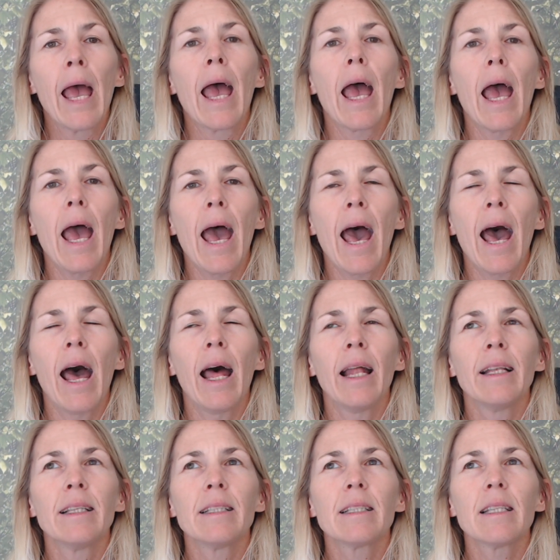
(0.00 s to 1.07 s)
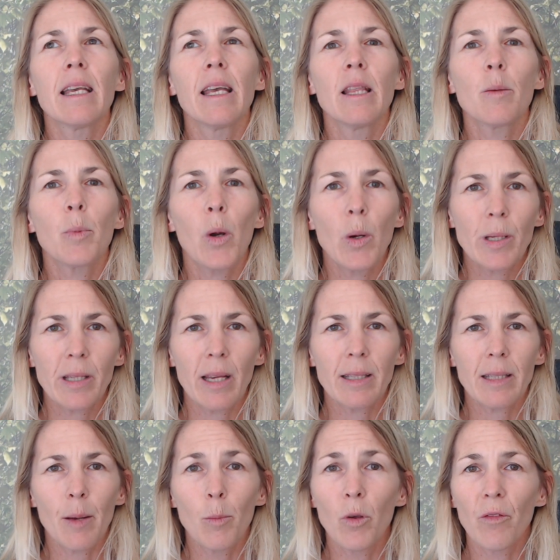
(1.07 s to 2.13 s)
And in the process,
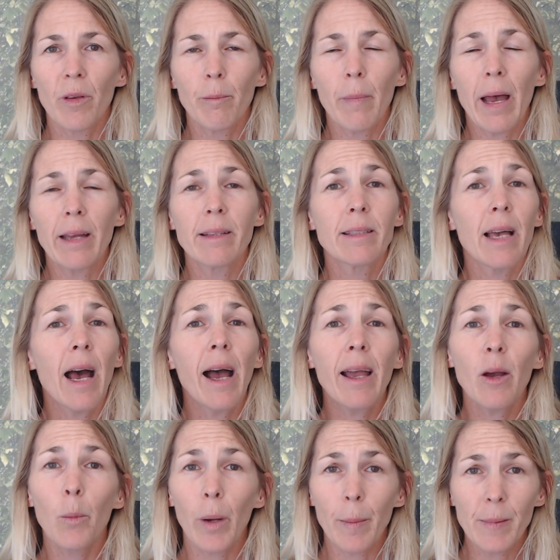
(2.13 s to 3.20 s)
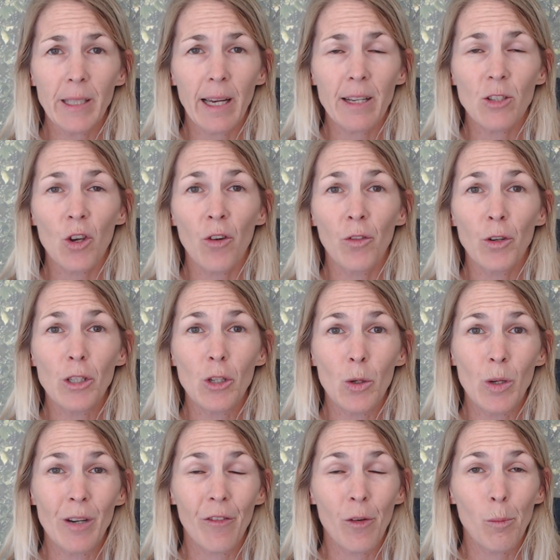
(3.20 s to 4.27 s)
I'm moving my entire website over to a
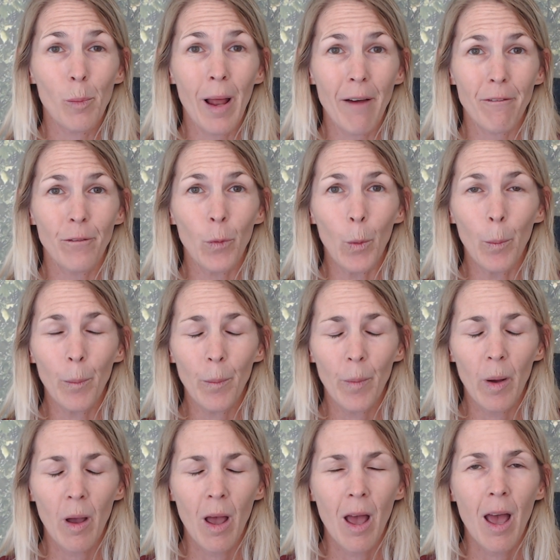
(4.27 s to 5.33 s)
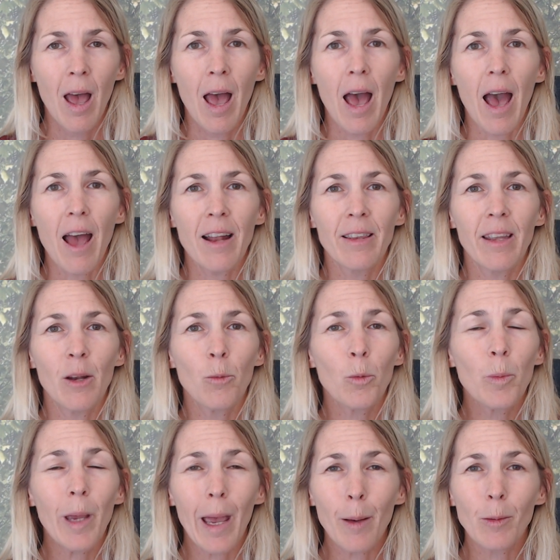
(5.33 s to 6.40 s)
different platform, and then we'll be
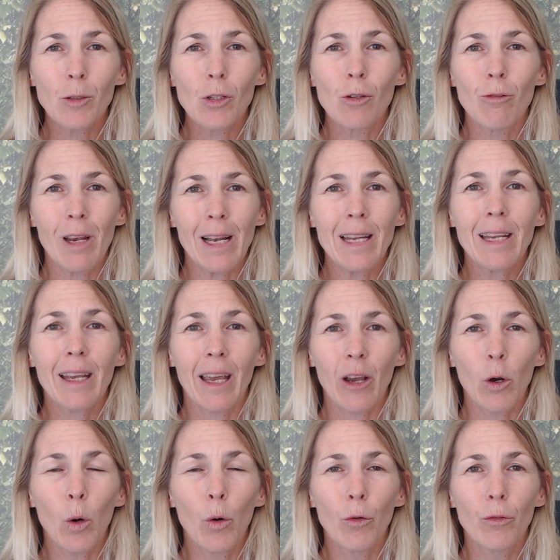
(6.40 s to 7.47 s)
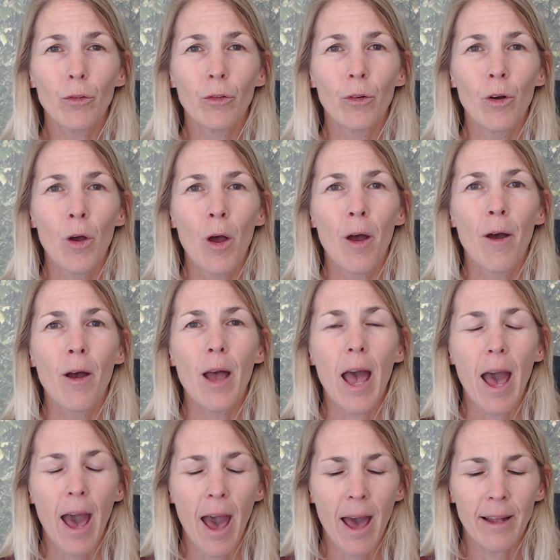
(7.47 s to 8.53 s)
able to really kick off
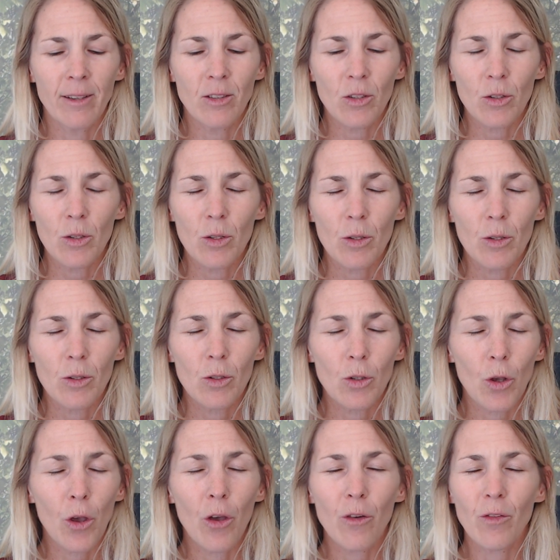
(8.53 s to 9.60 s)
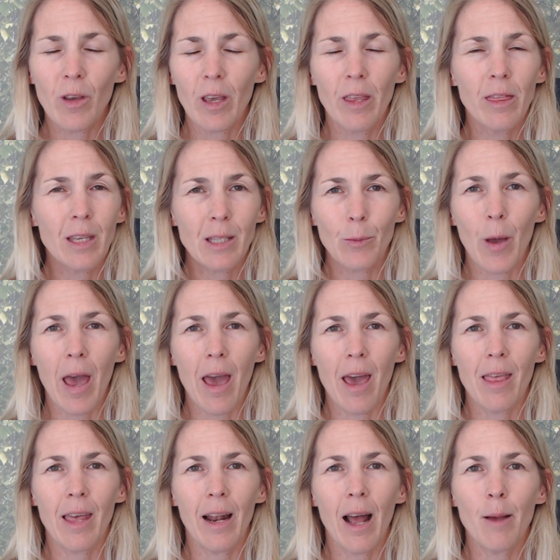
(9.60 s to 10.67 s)
and serve in this way
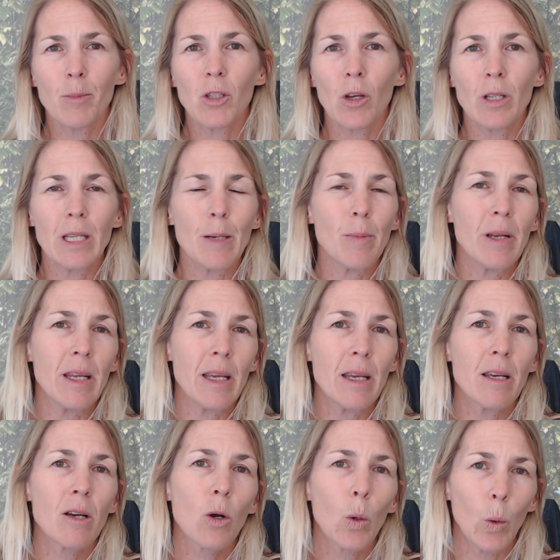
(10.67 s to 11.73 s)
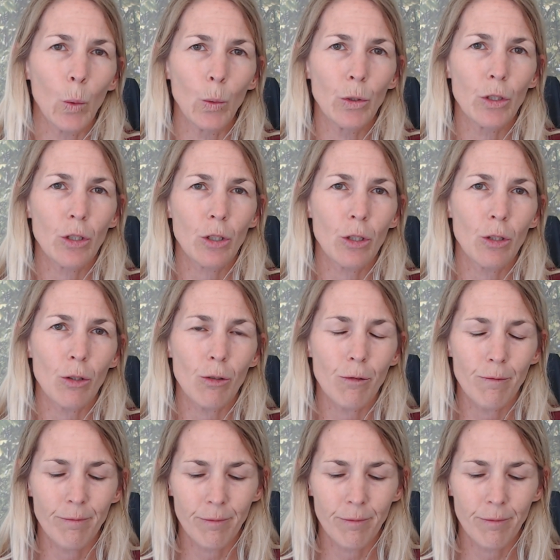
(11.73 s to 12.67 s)
that I'm so deeply called to do.